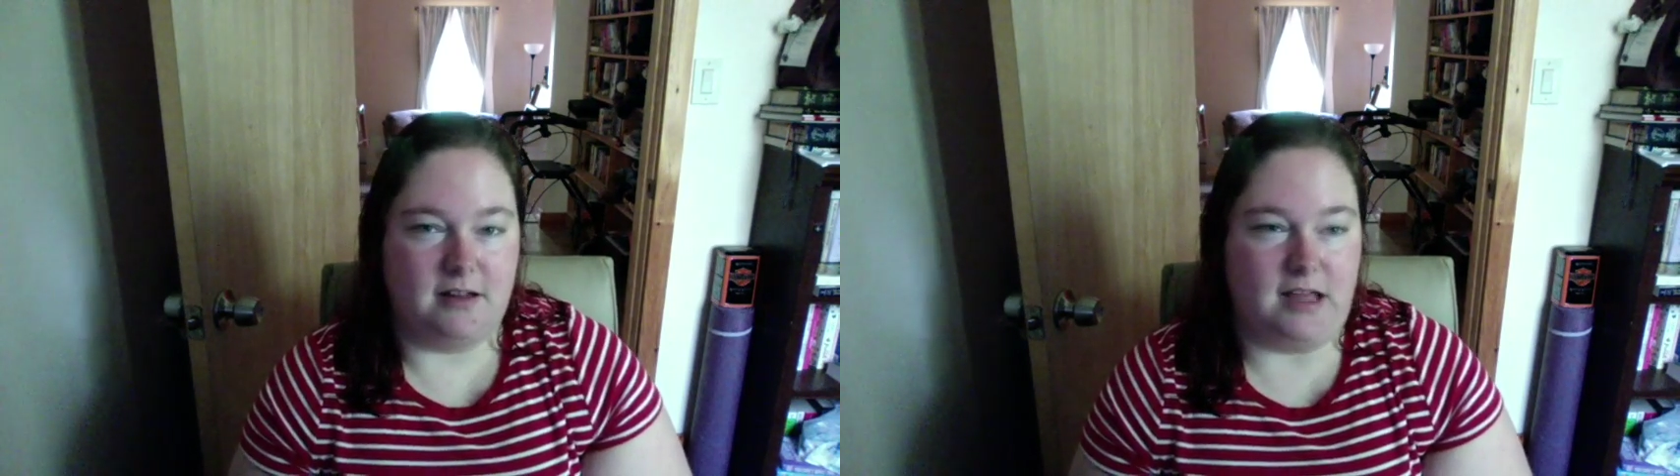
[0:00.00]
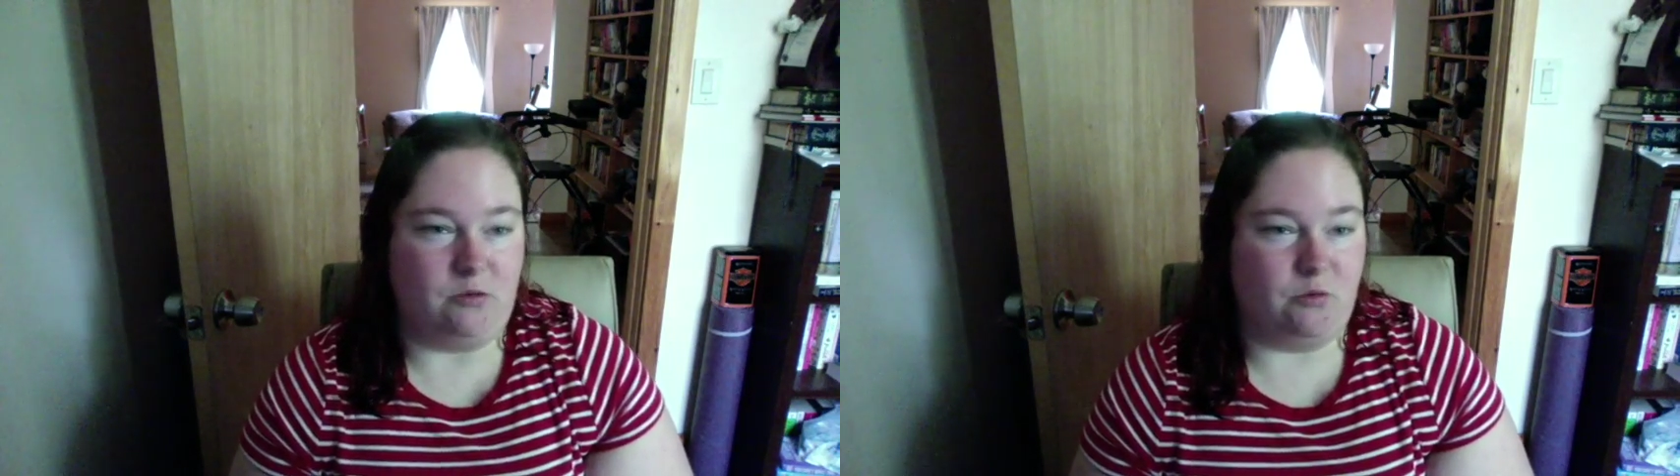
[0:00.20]

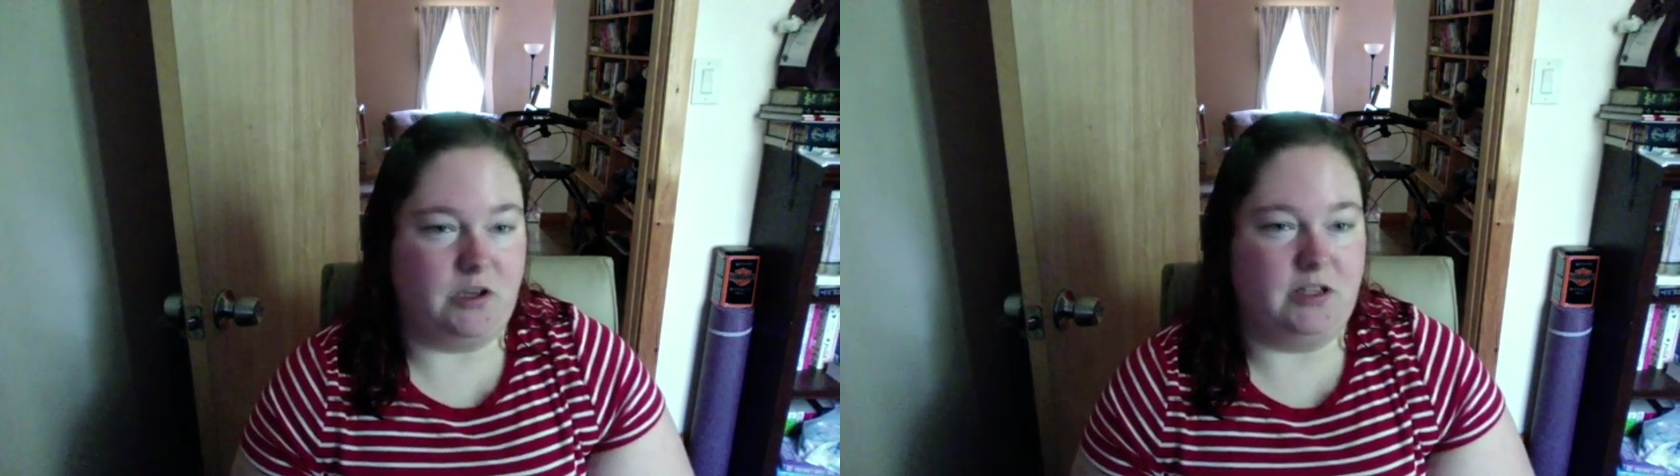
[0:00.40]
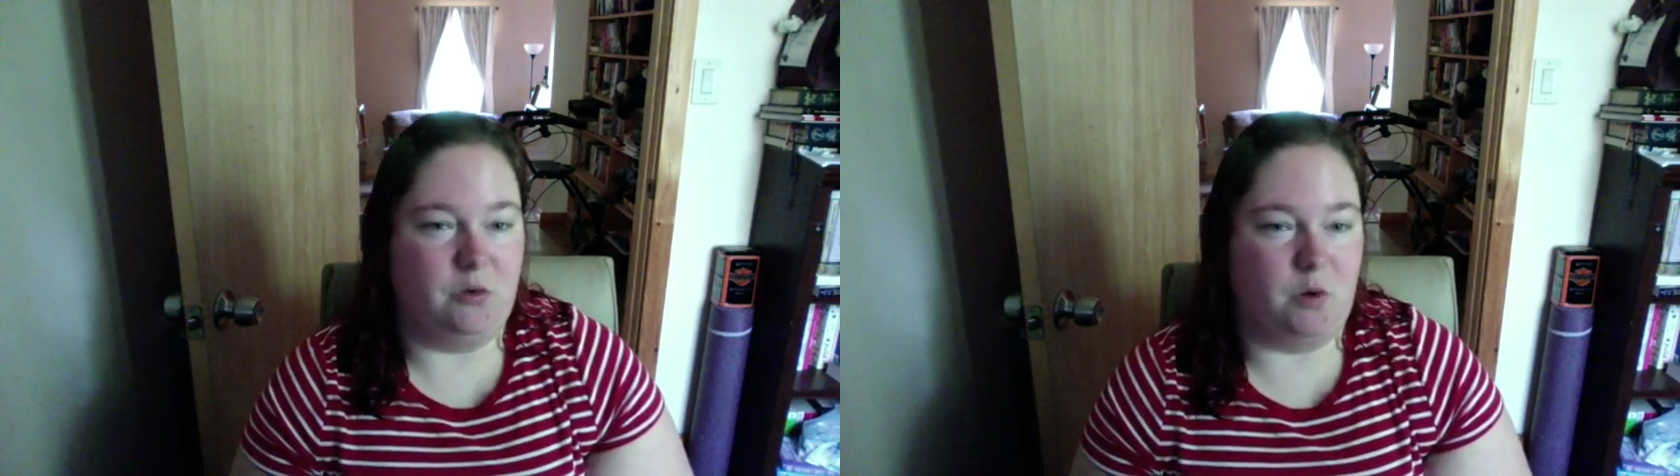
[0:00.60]
it
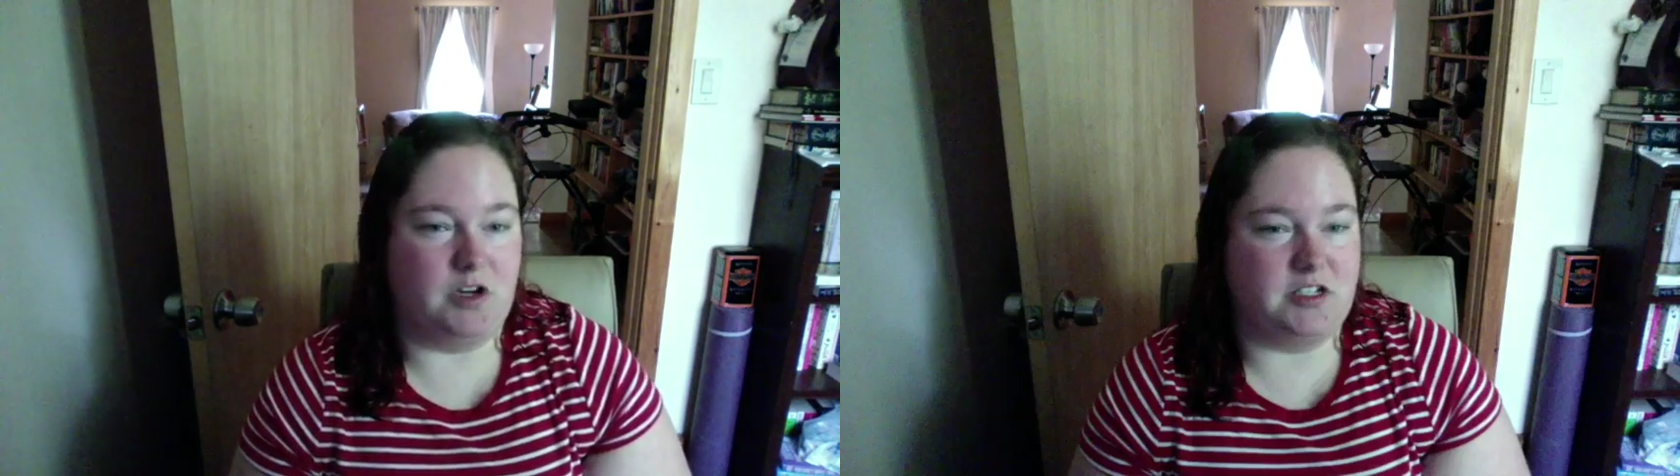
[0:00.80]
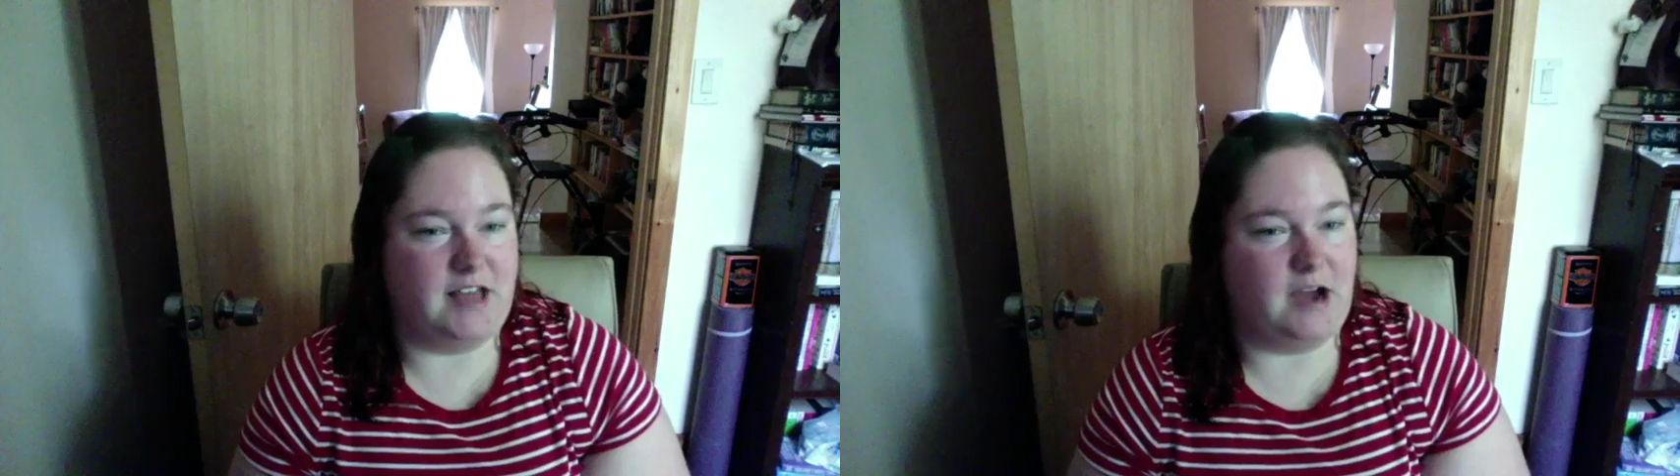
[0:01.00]
really
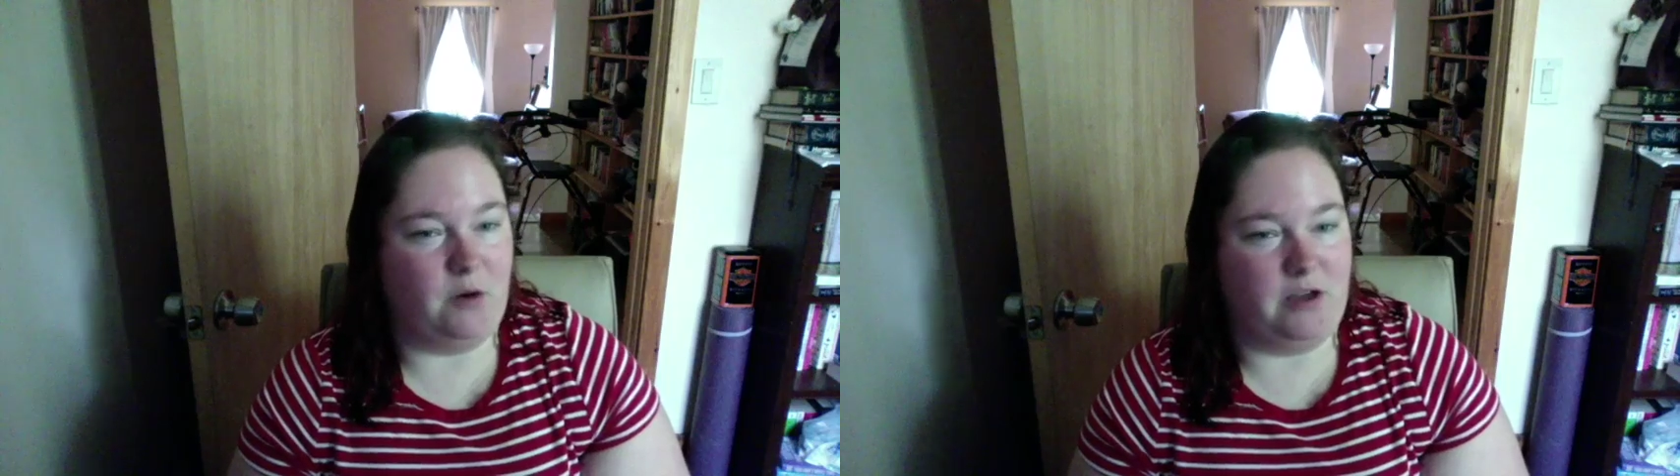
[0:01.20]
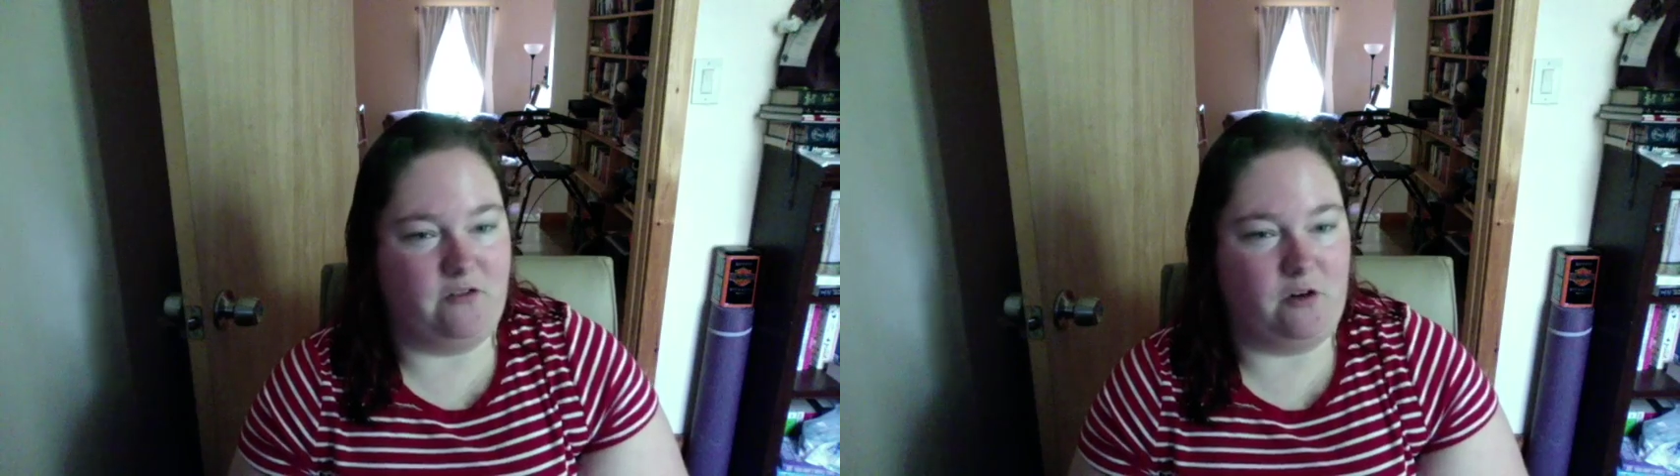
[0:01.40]
works that
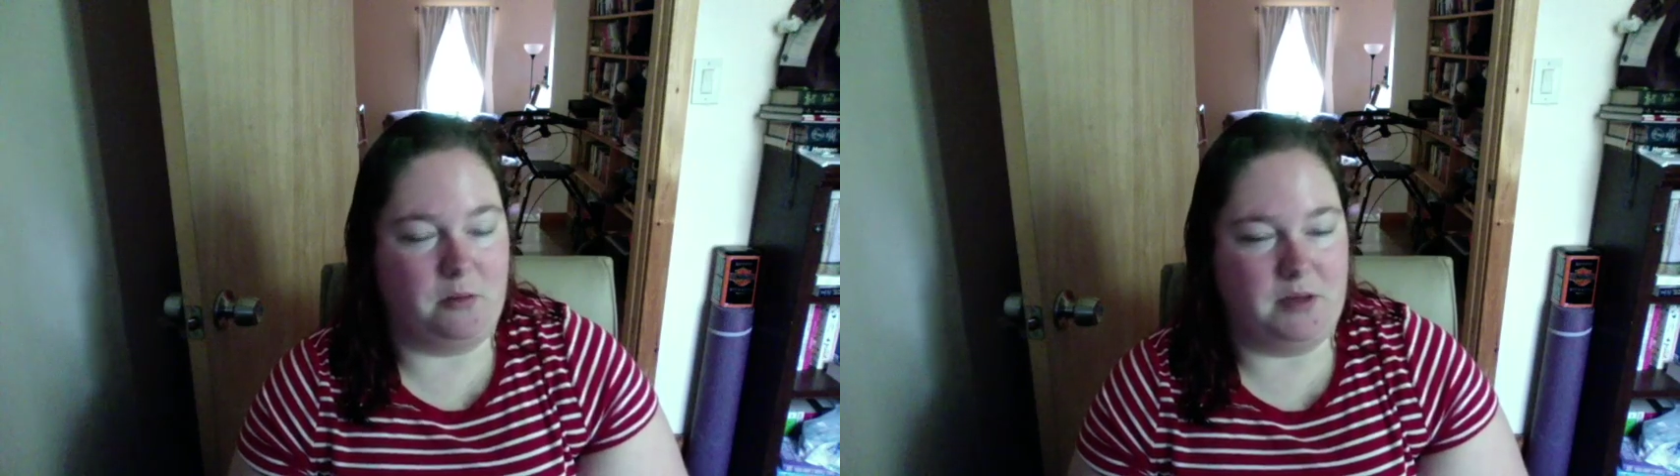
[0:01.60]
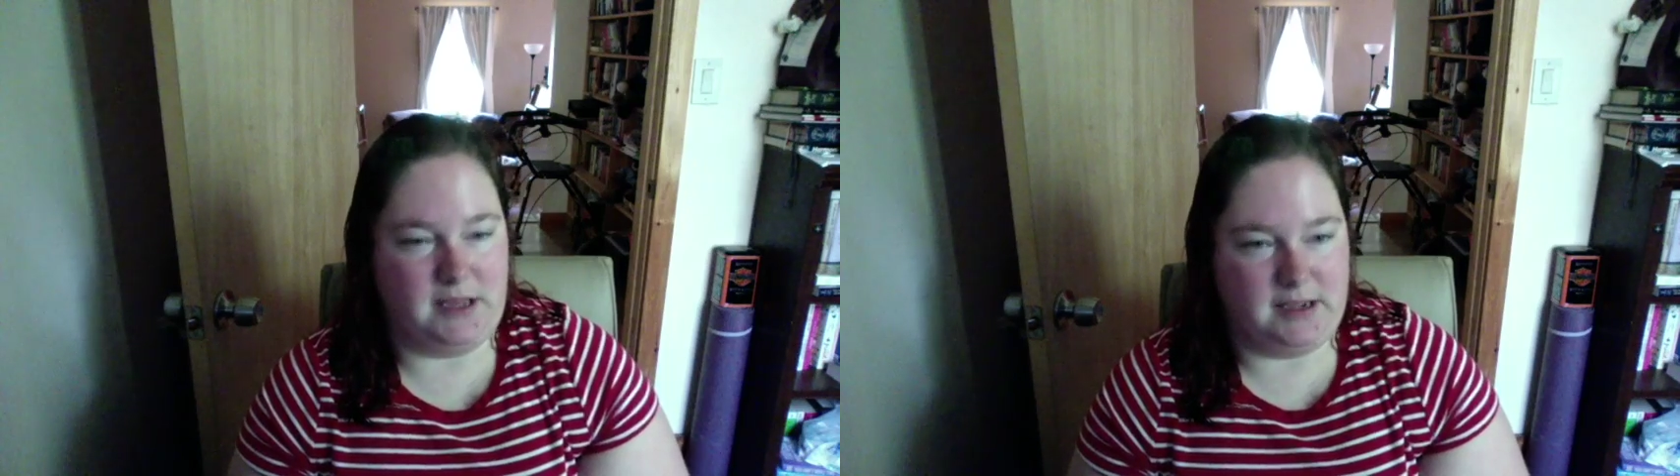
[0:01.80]
way for
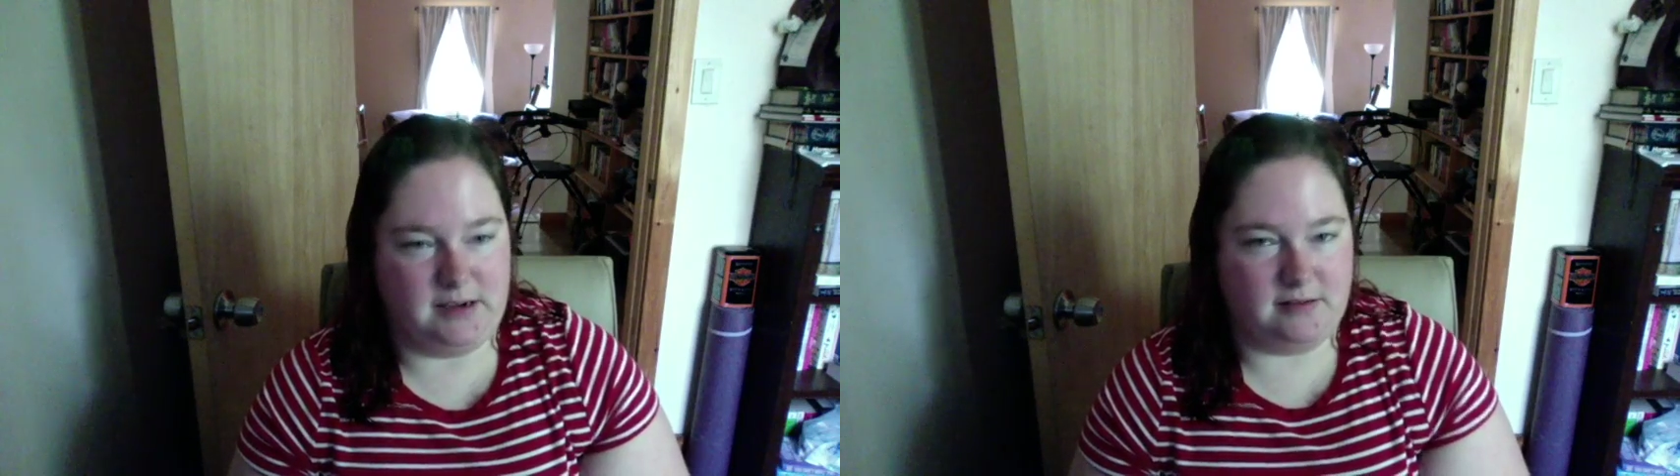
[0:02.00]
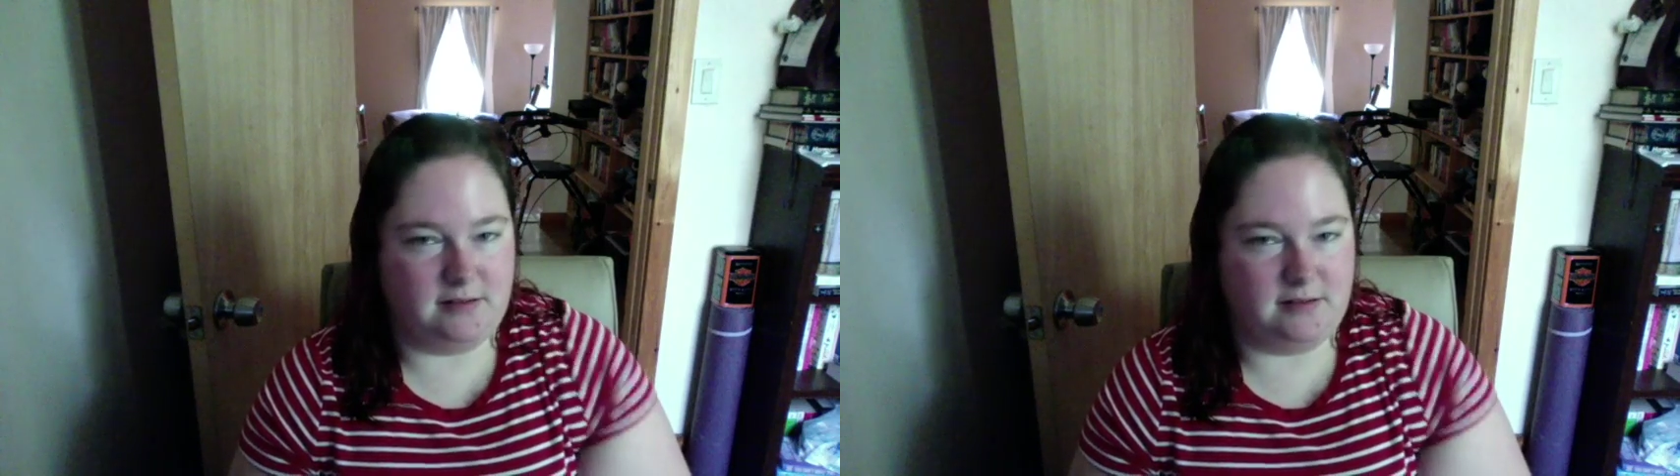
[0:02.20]
me,